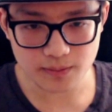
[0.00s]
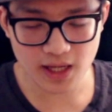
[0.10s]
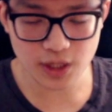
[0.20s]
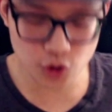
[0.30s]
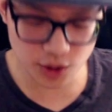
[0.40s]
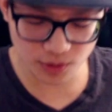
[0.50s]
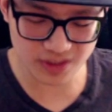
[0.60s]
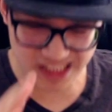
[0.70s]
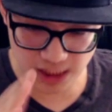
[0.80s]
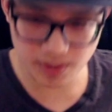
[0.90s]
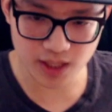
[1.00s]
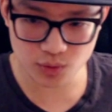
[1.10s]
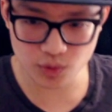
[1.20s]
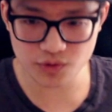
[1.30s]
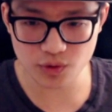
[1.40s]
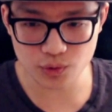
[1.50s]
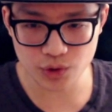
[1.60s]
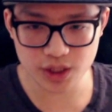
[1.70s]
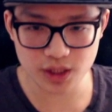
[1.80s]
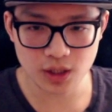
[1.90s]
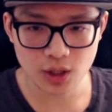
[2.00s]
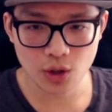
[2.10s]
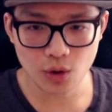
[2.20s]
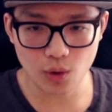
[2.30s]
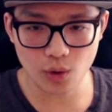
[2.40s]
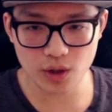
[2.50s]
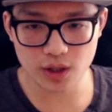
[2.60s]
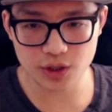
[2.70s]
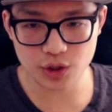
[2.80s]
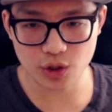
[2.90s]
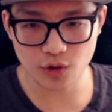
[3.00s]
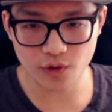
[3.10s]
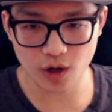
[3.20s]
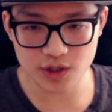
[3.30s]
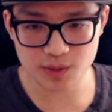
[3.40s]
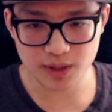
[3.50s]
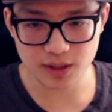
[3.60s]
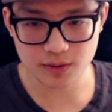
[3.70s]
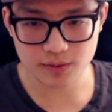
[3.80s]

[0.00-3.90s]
Usable DPS runes for Lucian, or you go for all speed.